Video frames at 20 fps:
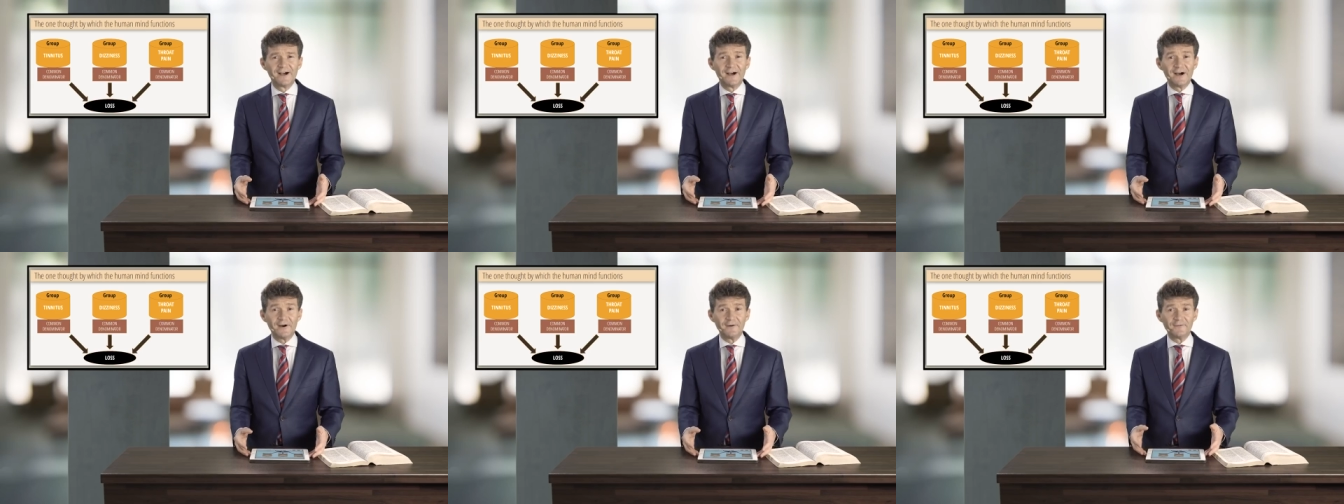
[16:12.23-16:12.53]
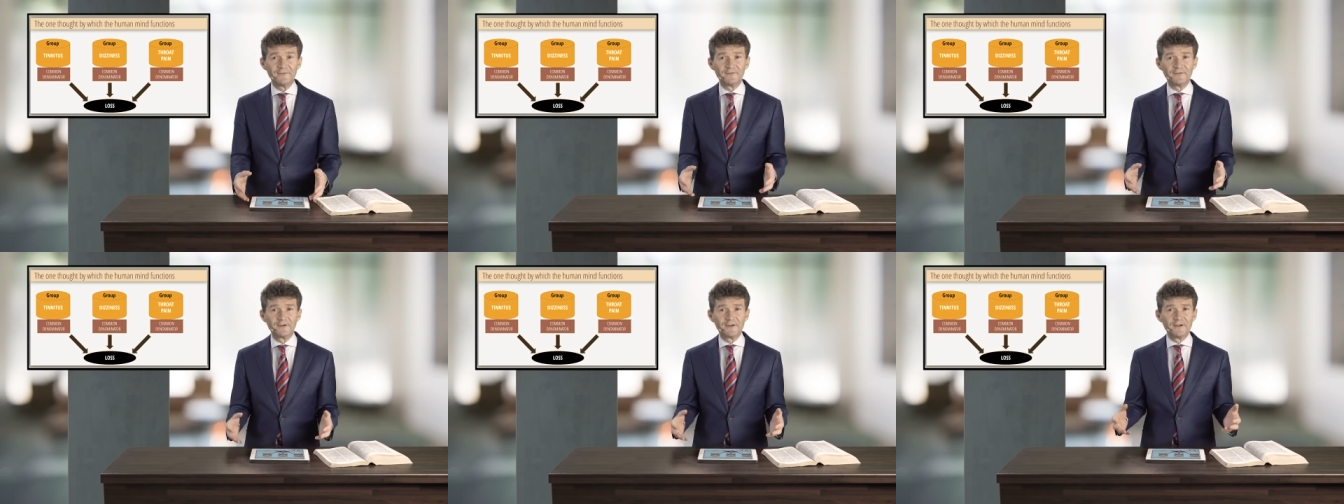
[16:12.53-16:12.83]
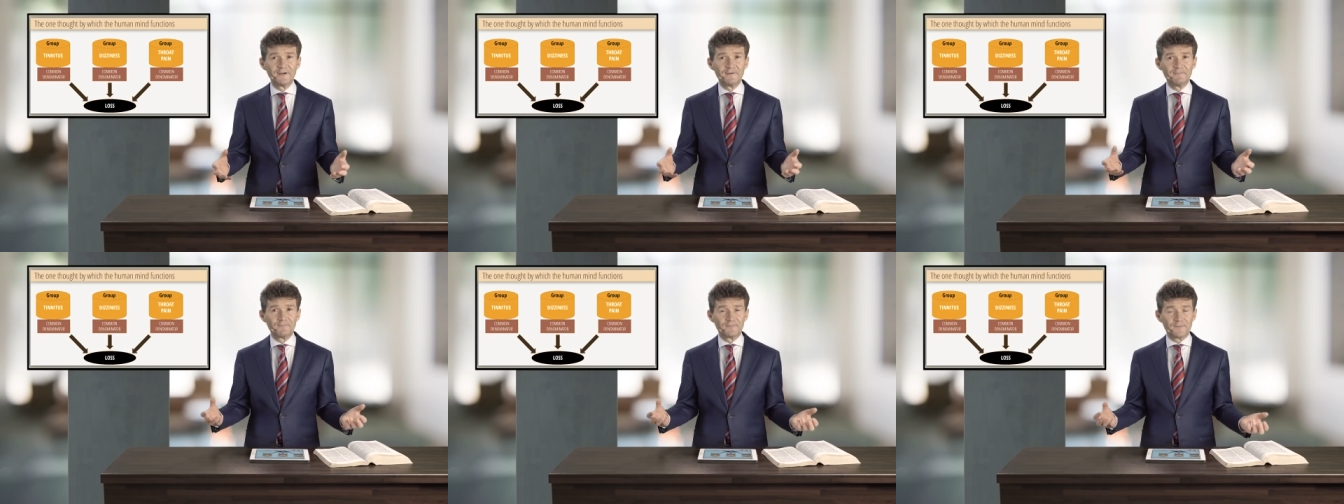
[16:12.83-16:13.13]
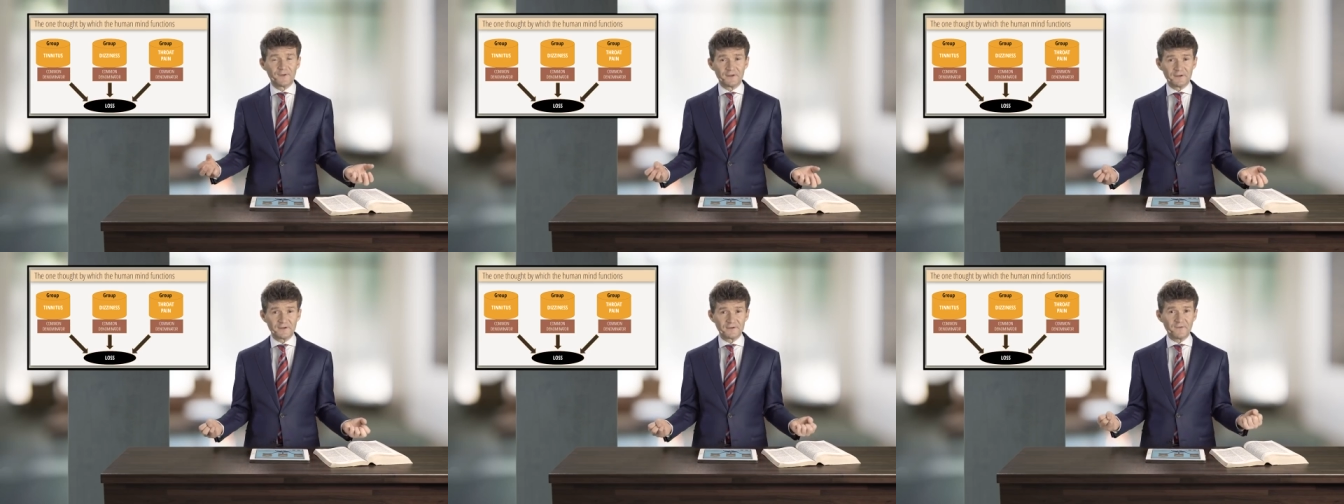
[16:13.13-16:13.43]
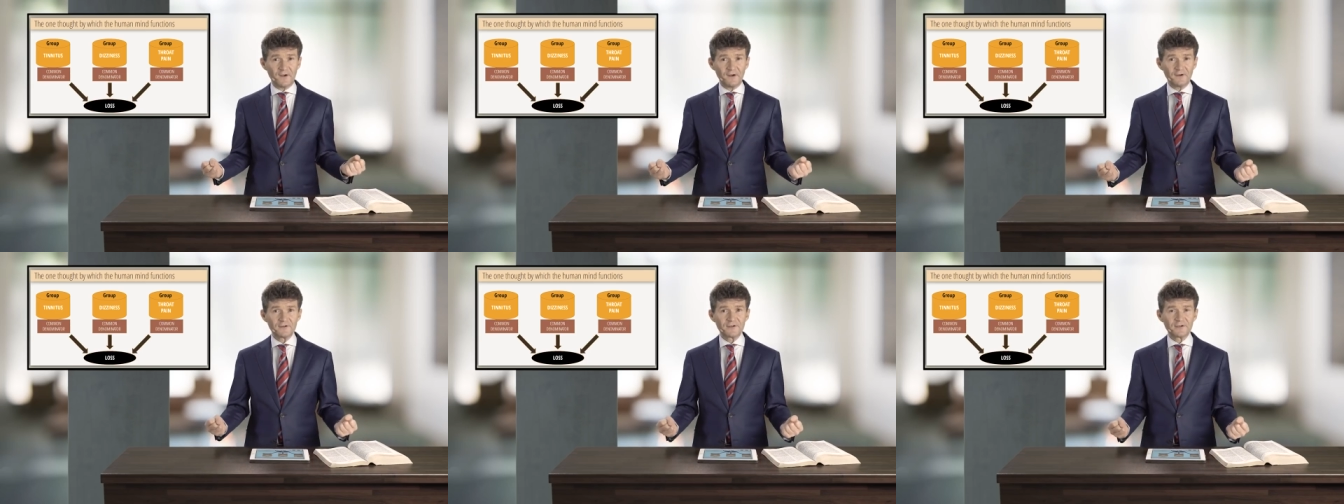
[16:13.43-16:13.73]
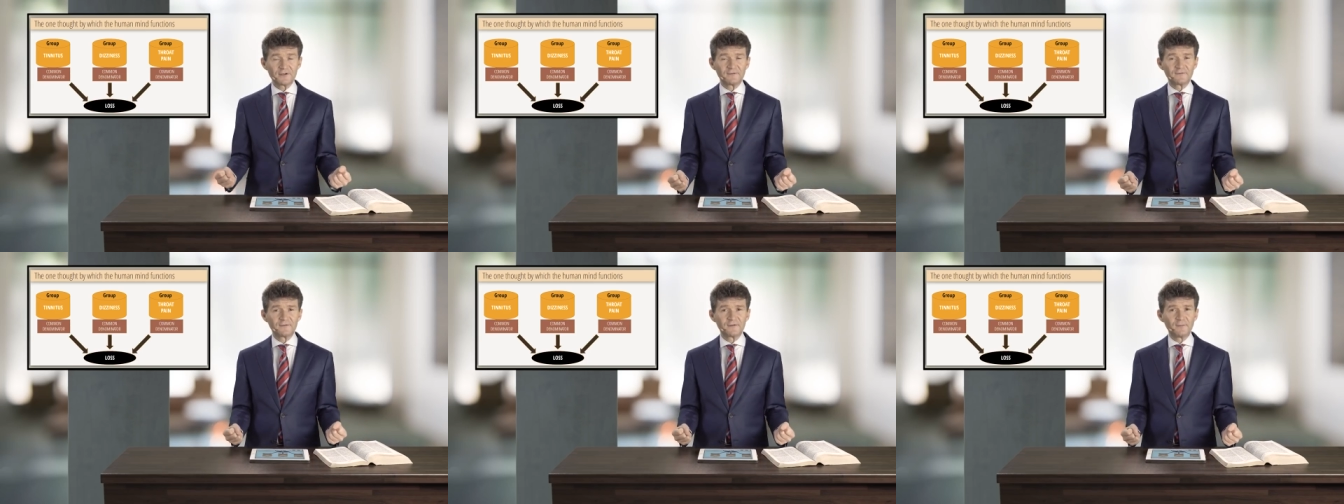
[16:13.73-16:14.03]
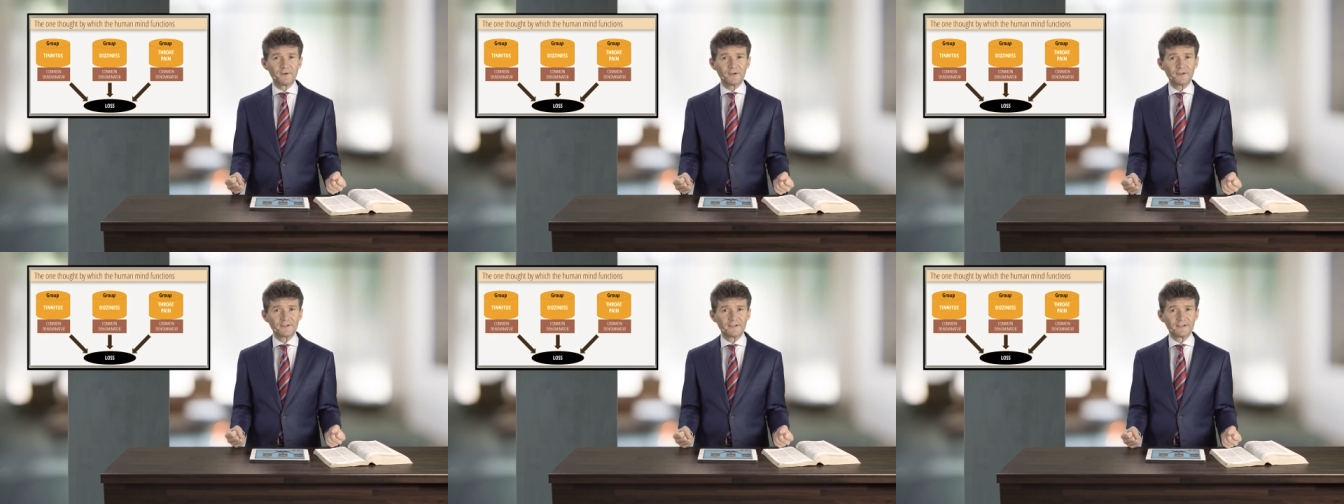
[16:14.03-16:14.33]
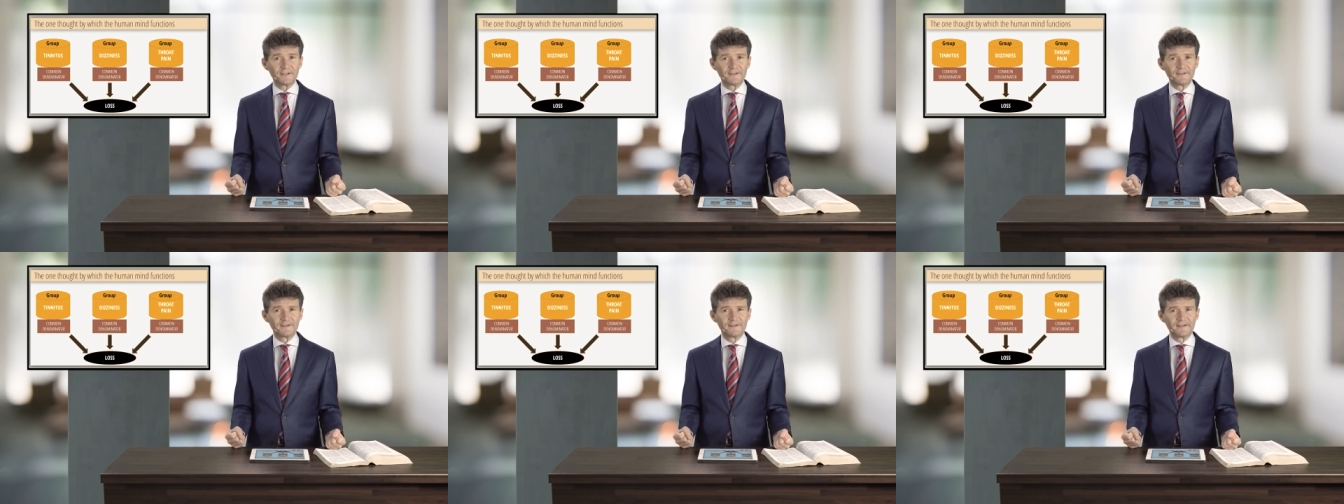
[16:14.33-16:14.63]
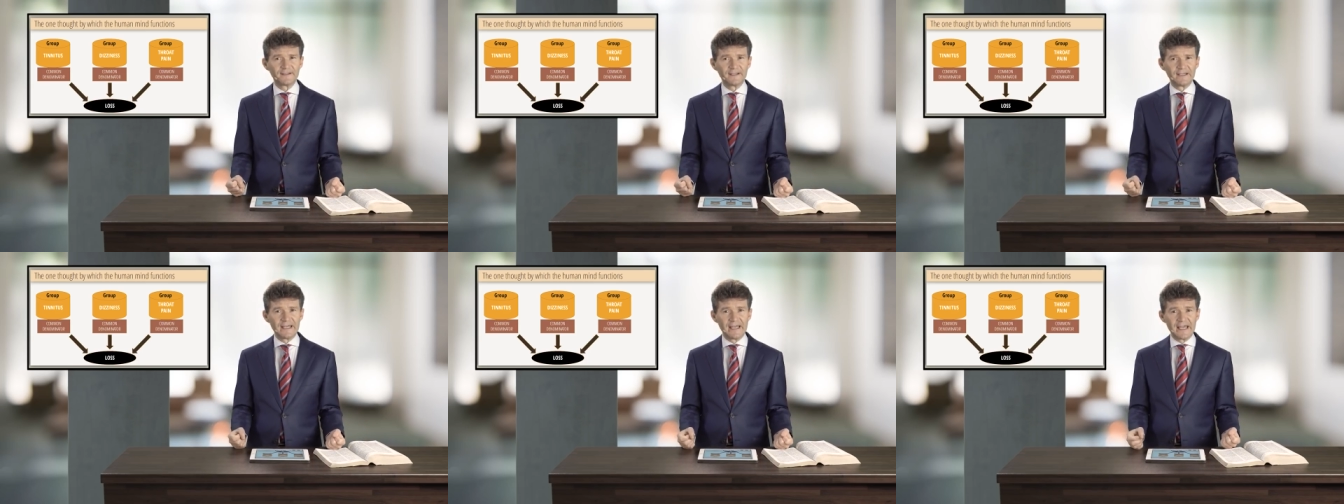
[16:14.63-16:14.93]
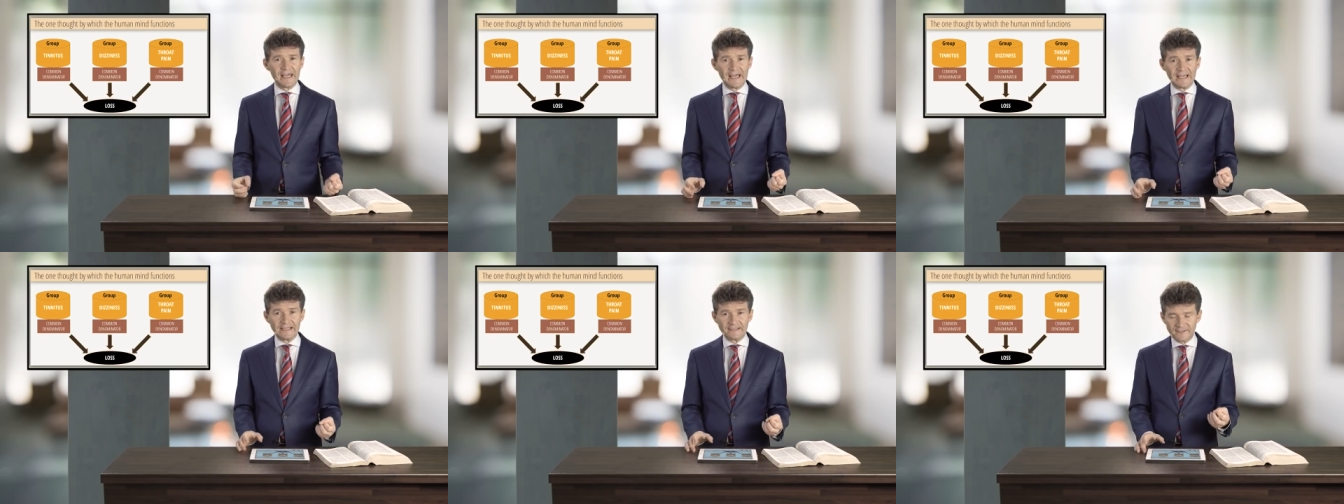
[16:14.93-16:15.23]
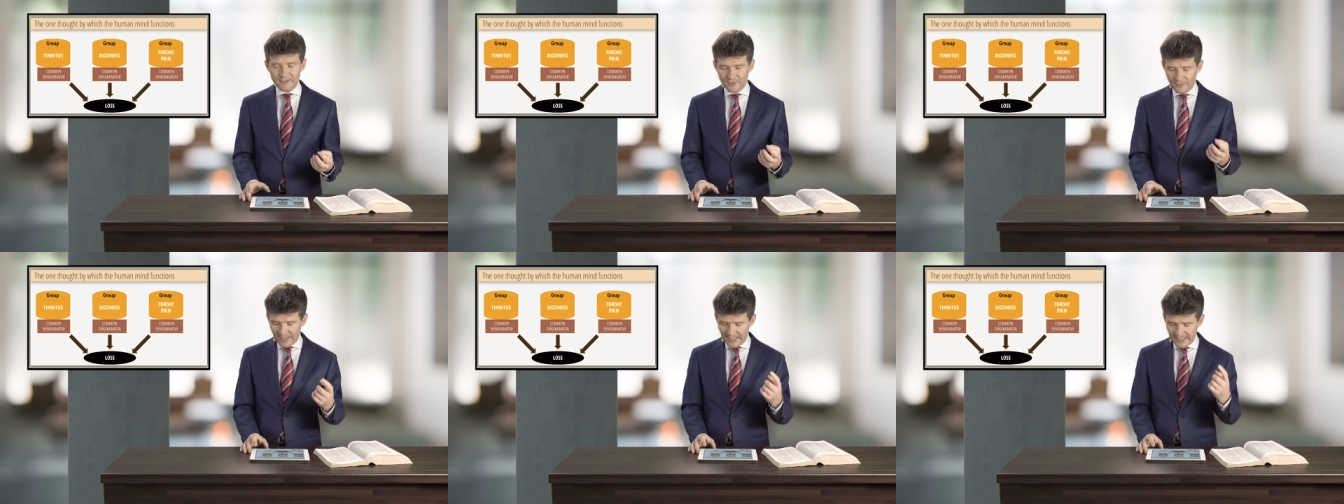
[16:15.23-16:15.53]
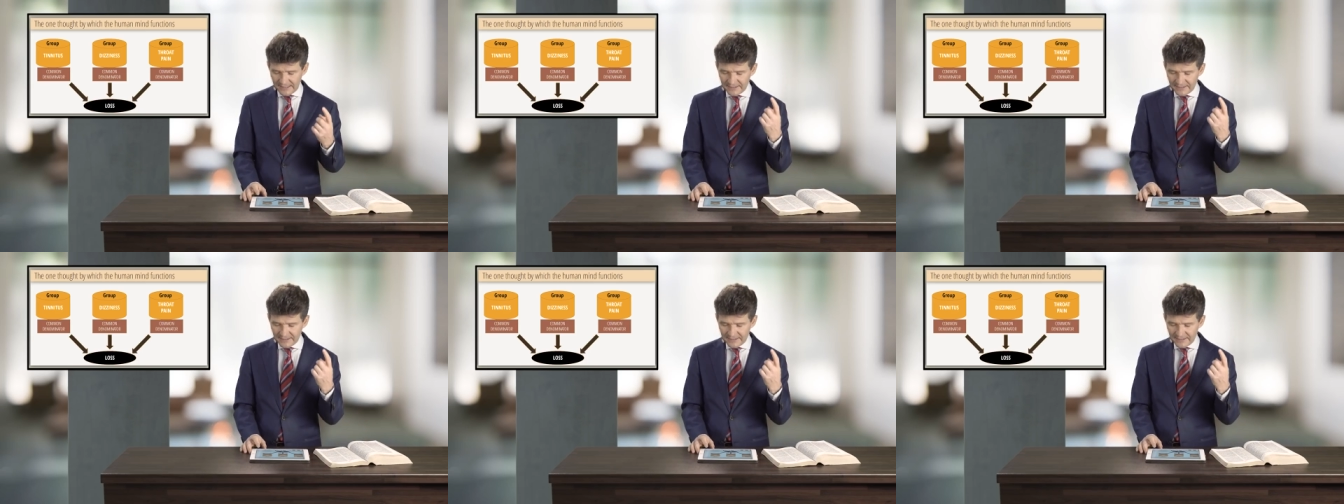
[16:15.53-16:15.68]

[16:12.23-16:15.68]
of the dysfunction of the body. And so I